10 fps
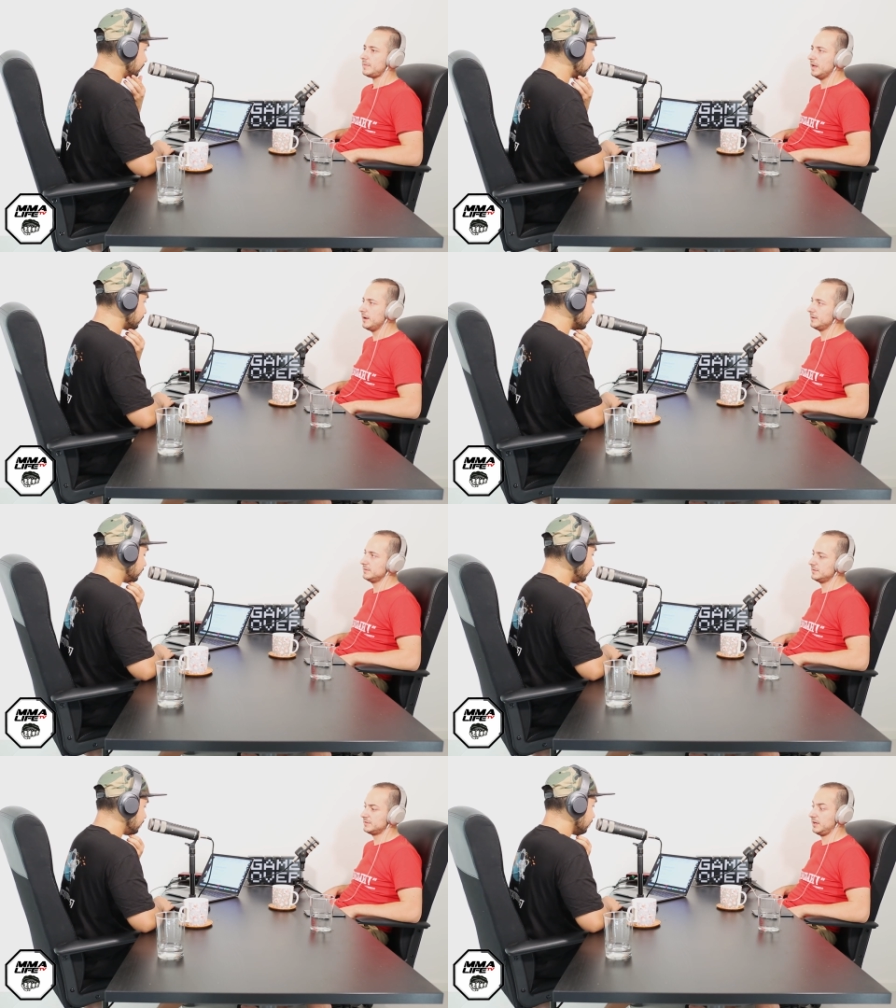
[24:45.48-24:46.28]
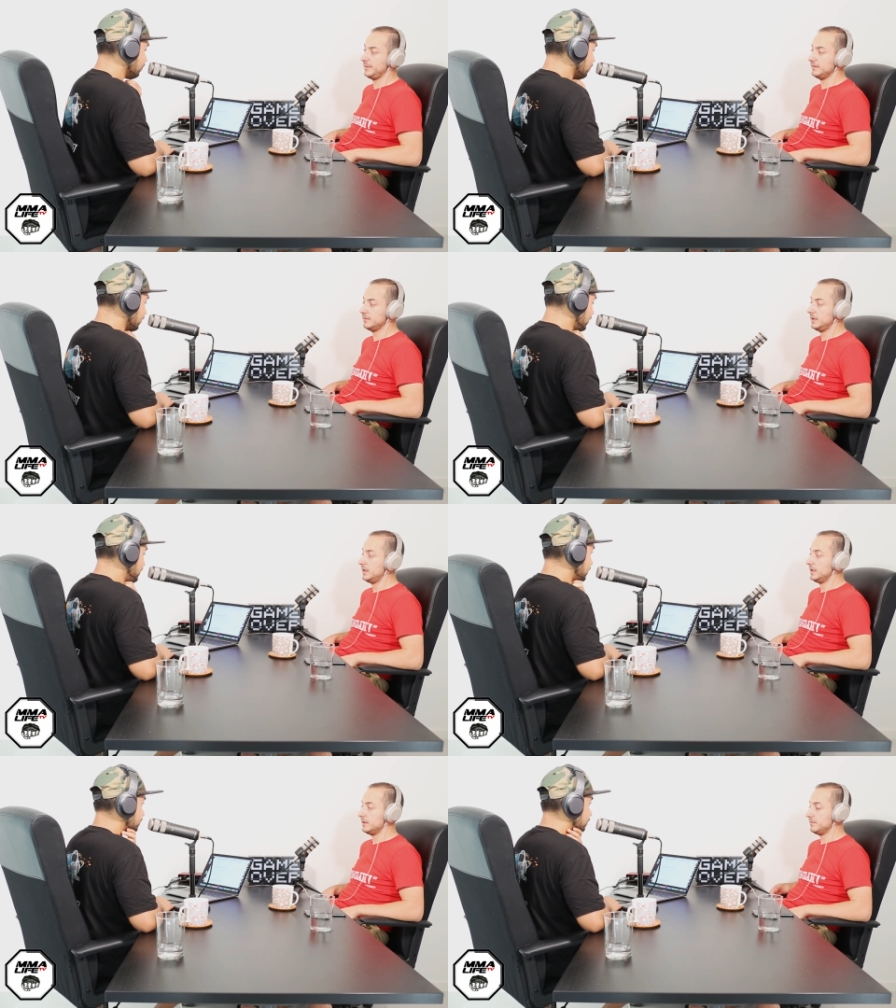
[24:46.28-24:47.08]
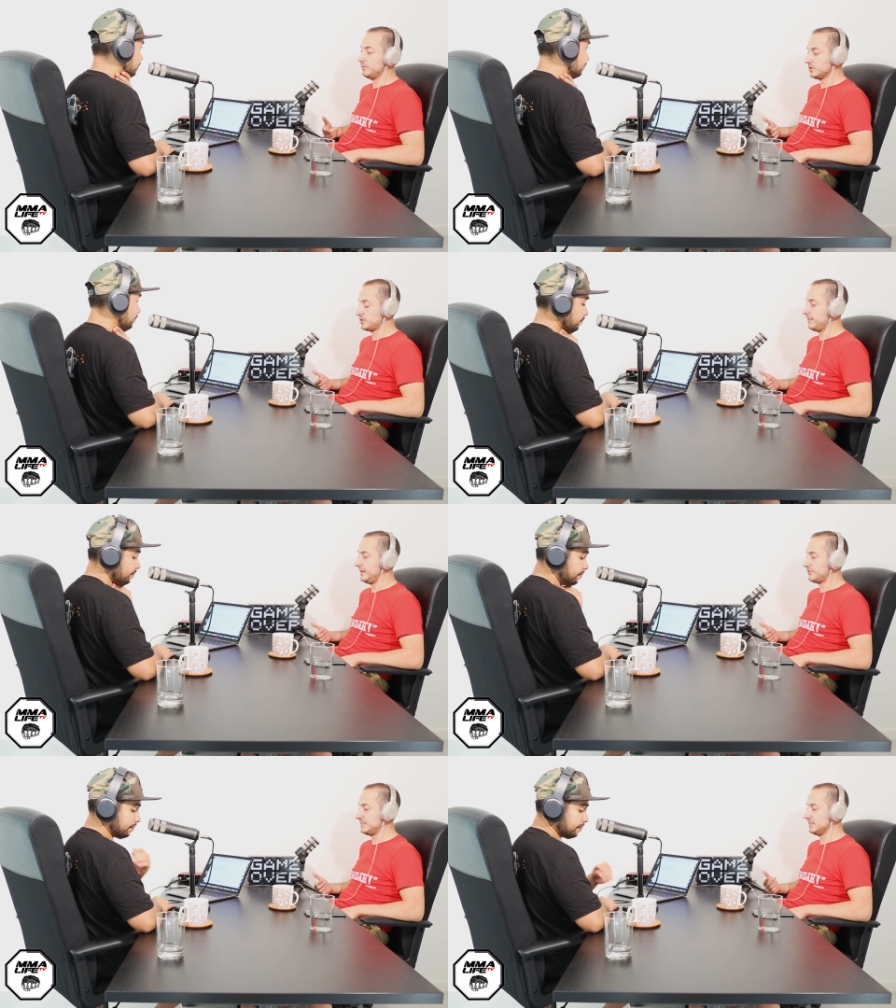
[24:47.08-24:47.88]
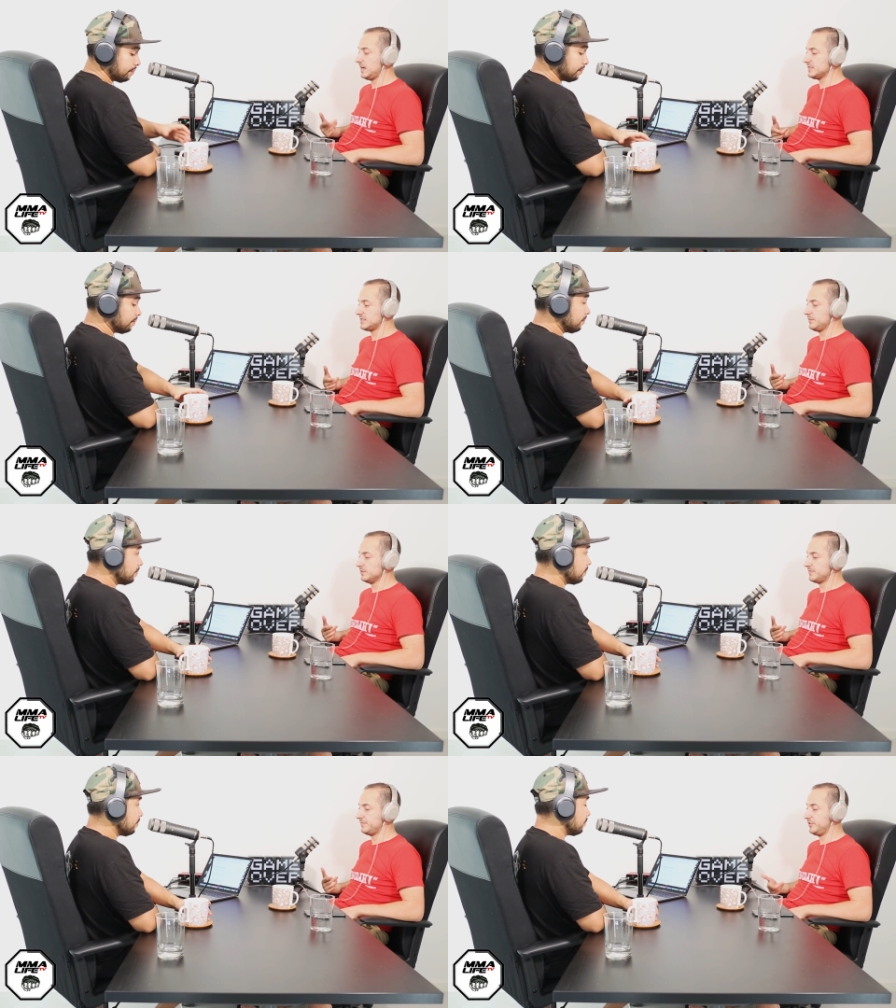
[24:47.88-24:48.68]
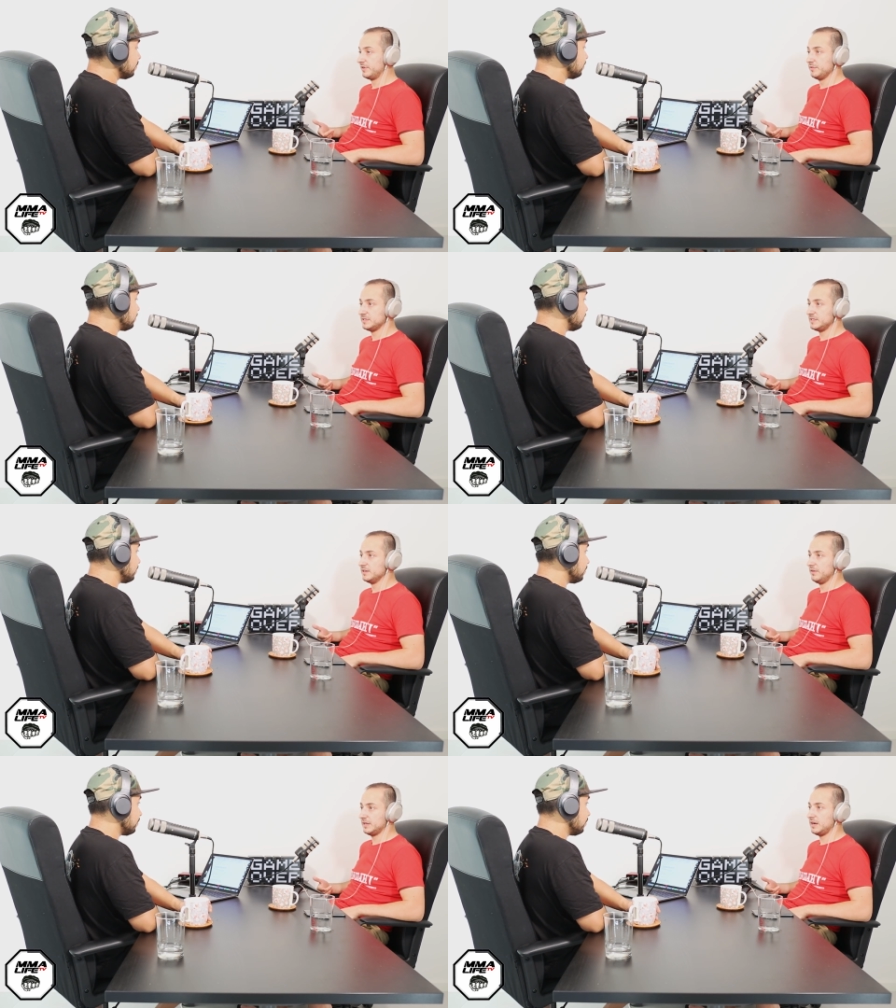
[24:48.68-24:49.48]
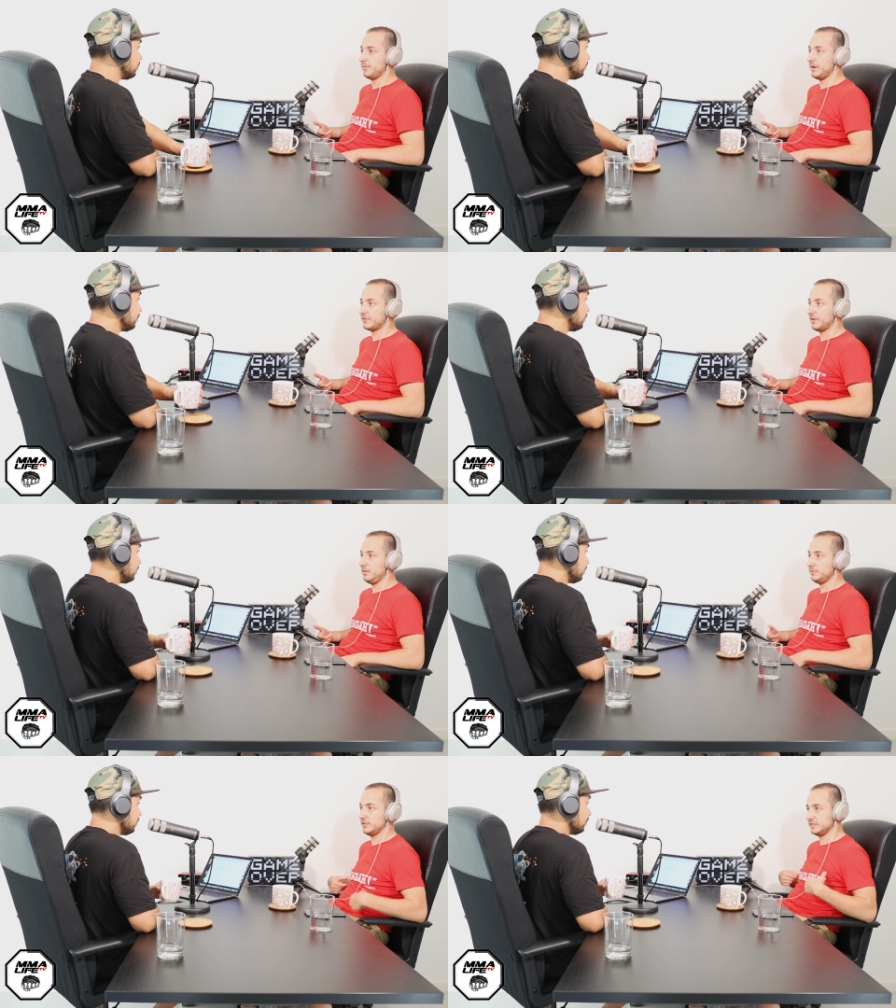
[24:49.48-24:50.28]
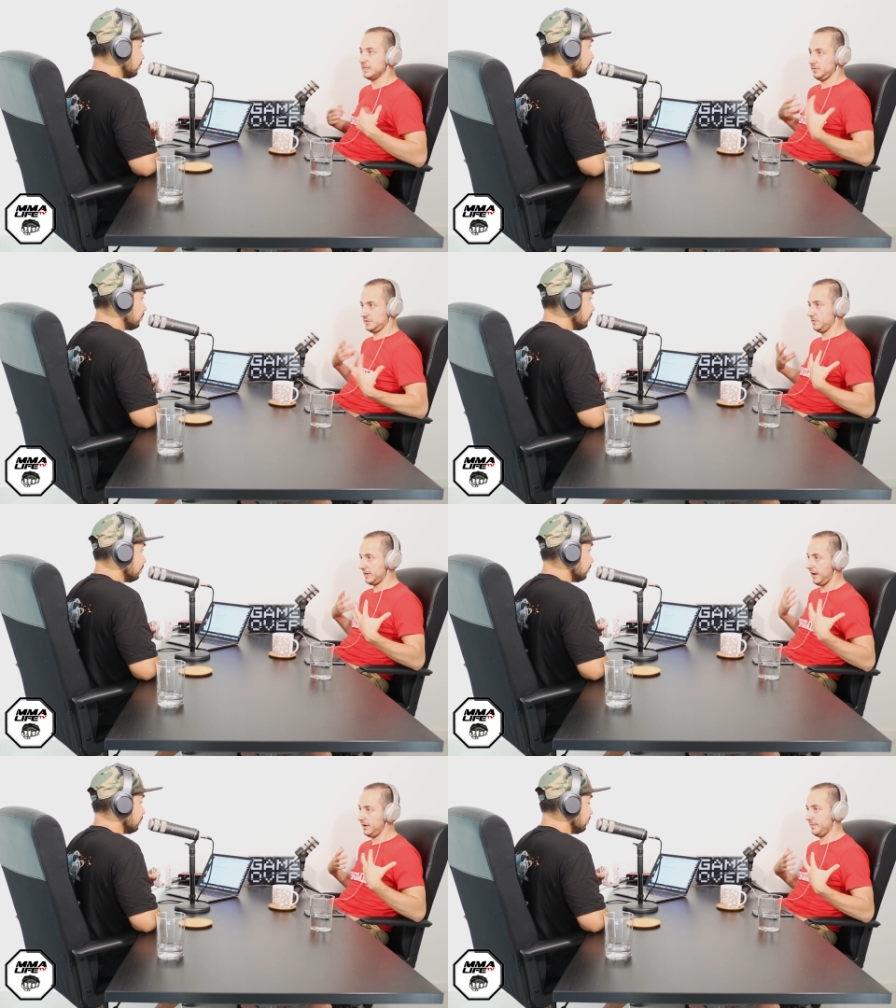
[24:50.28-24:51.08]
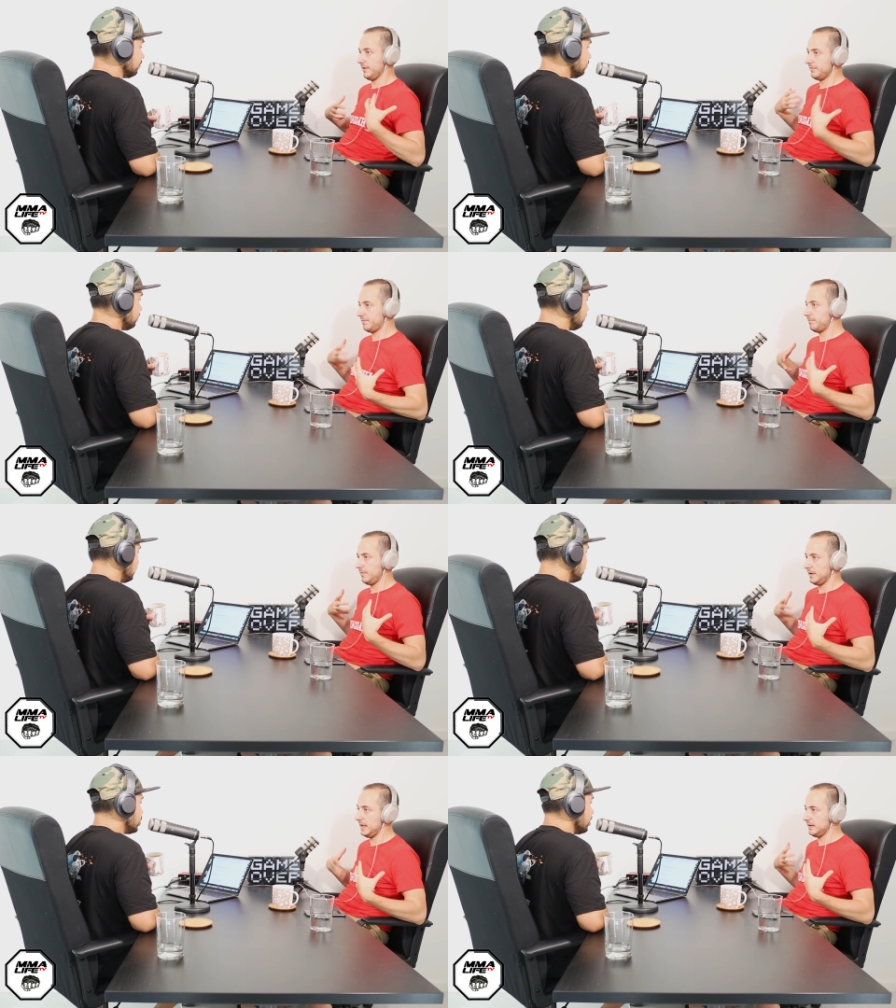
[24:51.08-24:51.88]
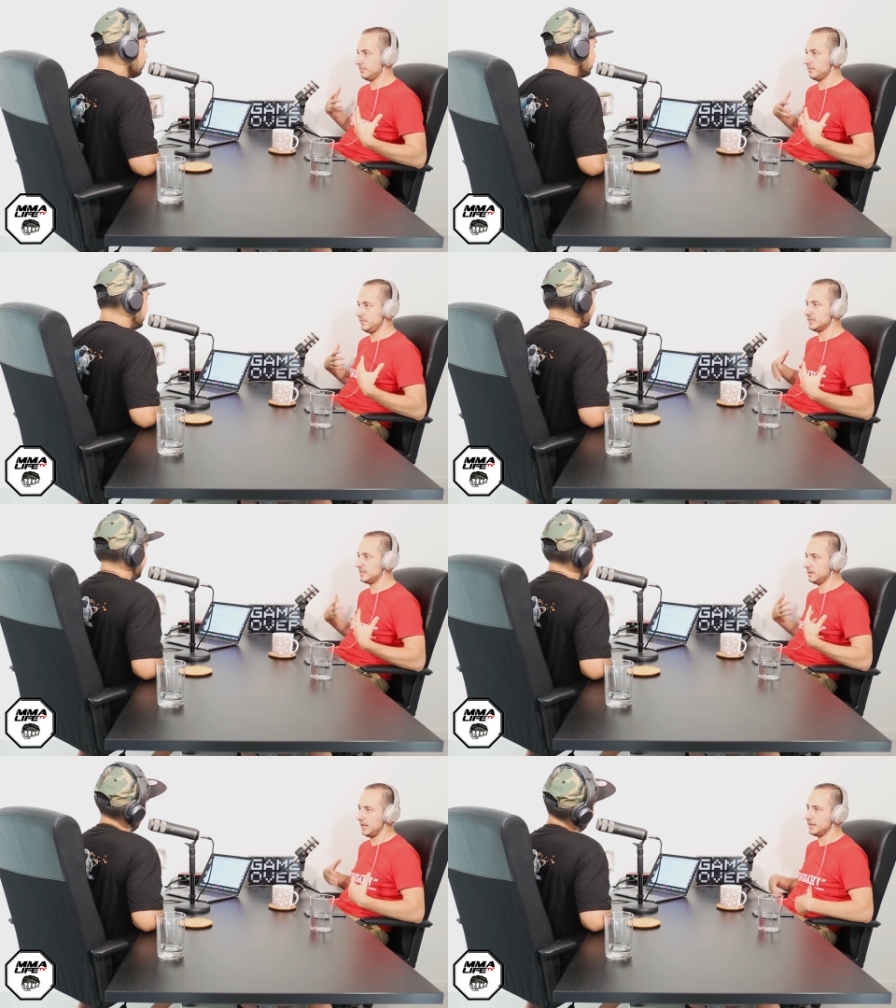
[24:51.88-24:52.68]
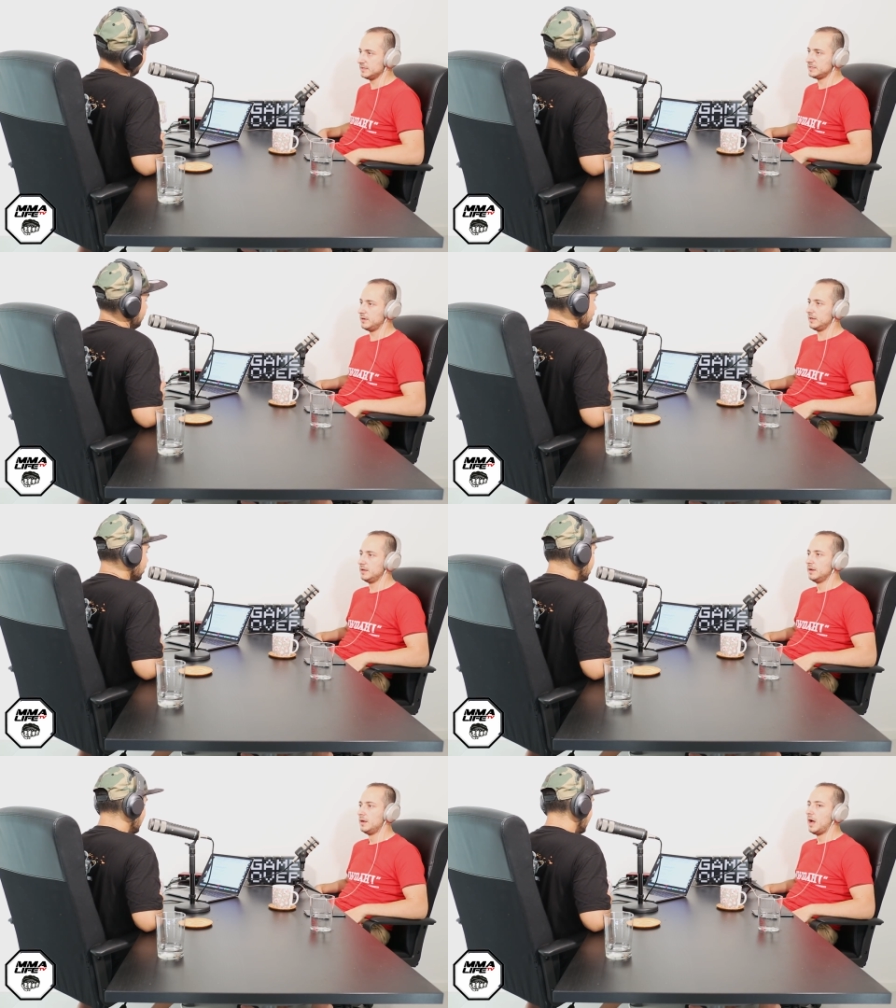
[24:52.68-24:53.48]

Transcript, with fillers: Yeah. So I mean, what's going to be interesting? Last time was Fury was still on the comeback trail. You could see he was still carrying a bit of chub. He, still, looks chubby though.